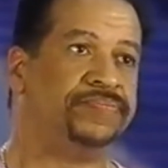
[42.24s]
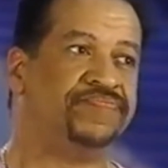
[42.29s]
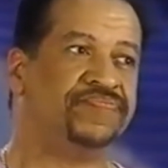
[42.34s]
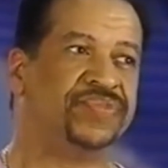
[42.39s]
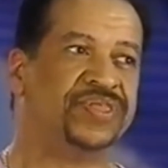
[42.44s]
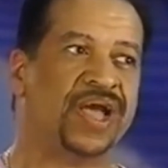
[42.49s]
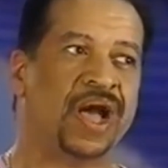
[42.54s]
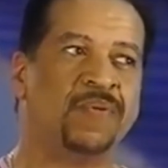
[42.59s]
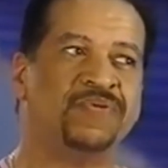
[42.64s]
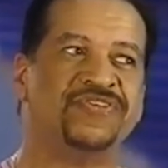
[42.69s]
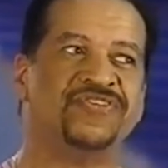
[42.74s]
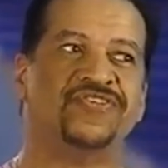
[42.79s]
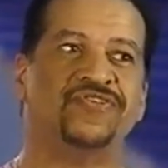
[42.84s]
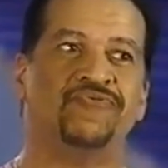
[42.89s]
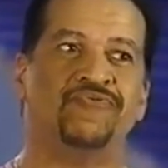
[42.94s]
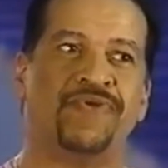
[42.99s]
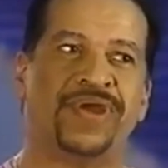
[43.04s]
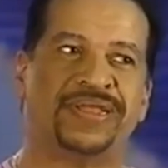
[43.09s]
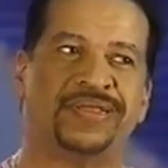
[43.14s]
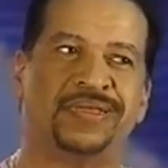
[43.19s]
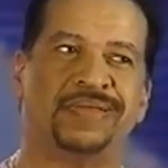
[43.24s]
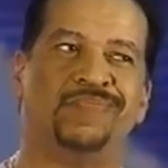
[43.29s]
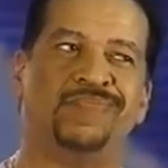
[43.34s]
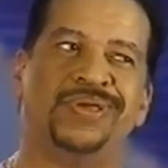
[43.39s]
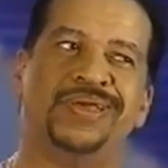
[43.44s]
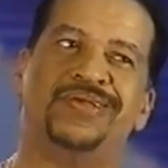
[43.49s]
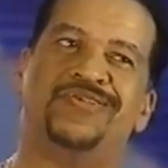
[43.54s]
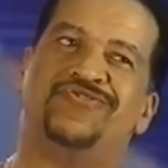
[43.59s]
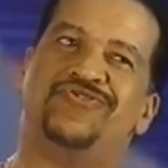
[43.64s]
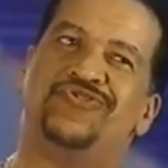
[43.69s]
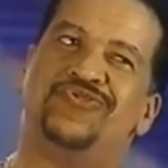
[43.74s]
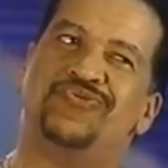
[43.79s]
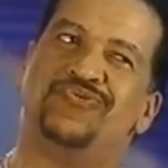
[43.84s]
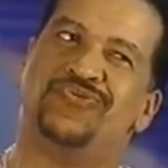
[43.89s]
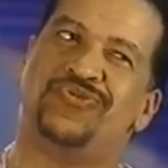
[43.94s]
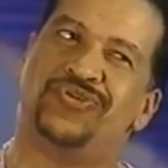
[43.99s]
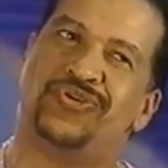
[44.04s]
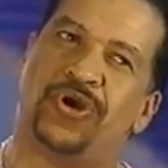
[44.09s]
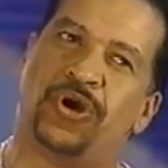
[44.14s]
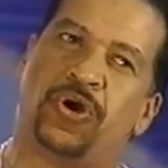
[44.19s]
God was just directing me to
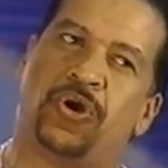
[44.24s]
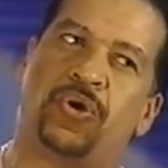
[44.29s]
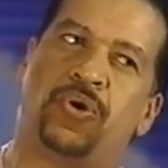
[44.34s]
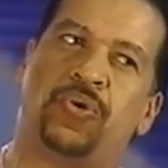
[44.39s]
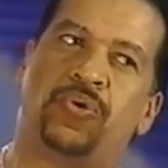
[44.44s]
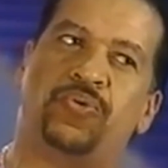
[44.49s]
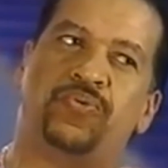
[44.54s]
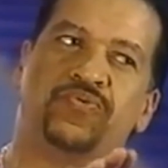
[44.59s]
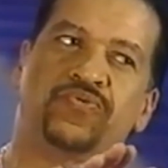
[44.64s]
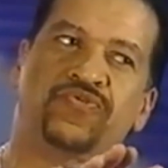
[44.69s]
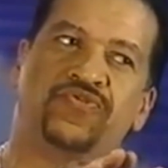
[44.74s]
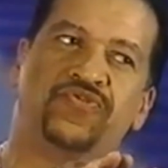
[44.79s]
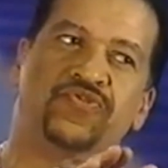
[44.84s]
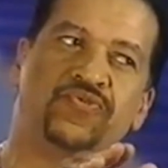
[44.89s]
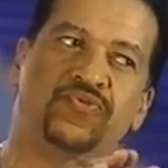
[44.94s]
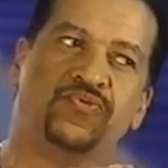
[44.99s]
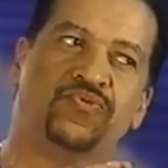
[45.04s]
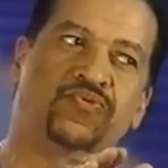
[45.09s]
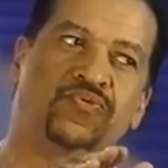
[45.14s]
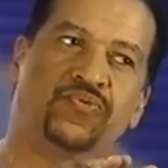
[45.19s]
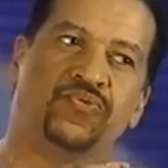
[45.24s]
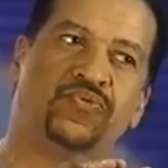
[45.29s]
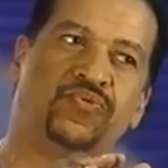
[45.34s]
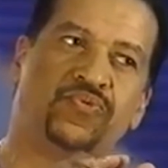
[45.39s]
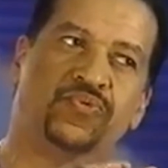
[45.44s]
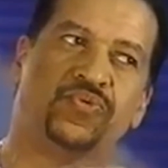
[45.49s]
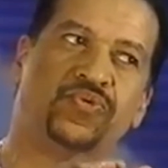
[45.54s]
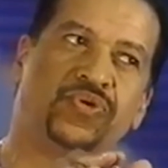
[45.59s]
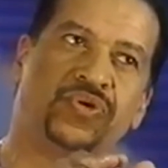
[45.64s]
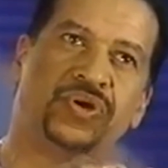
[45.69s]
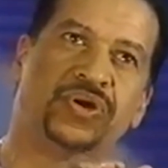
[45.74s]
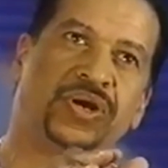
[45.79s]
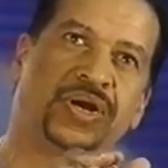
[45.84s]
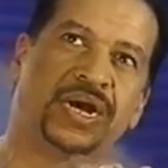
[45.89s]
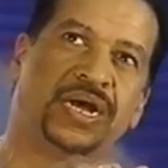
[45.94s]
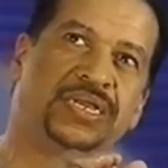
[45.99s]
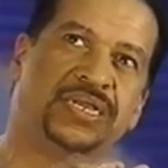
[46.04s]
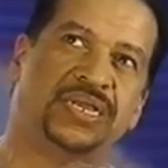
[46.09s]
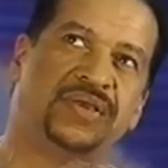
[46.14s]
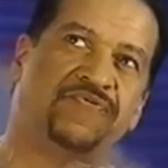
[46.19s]
go to
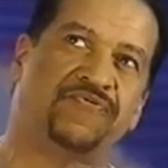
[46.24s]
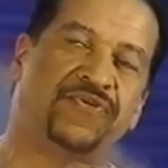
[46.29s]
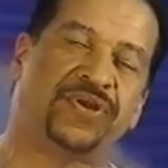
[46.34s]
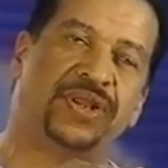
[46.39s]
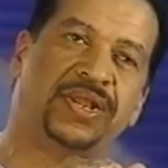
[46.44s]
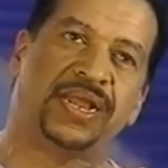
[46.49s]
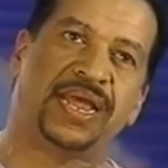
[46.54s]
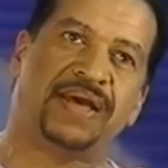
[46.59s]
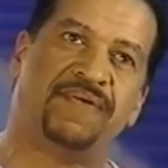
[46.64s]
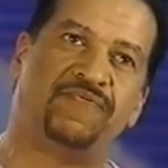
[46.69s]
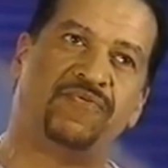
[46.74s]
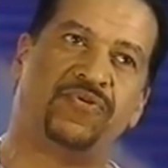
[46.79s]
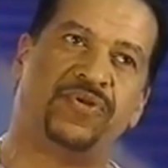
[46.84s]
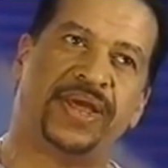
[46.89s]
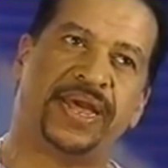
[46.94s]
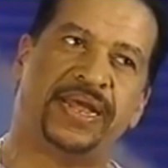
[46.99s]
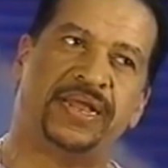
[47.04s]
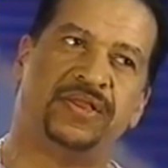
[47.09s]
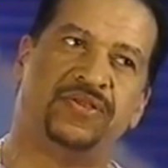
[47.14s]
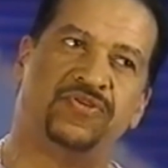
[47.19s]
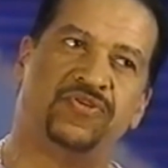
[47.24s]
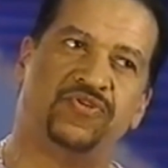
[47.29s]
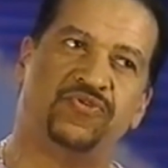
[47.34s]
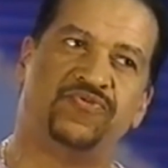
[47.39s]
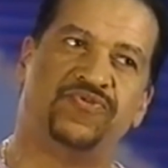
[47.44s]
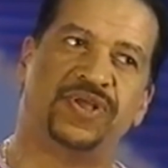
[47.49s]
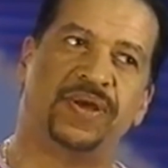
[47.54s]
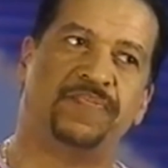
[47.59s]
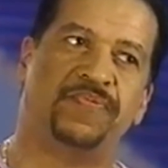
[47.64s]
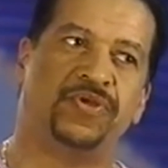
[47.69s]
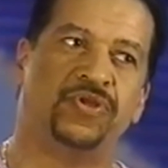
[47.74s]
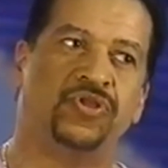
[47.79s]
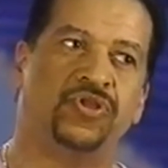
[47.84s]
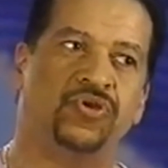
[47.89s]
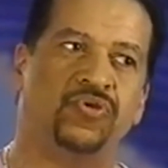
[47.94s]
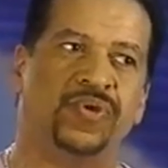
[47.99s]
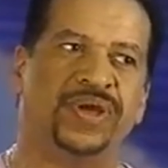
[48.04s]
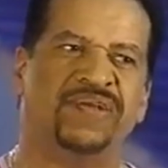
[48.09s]
a different level and to do something new.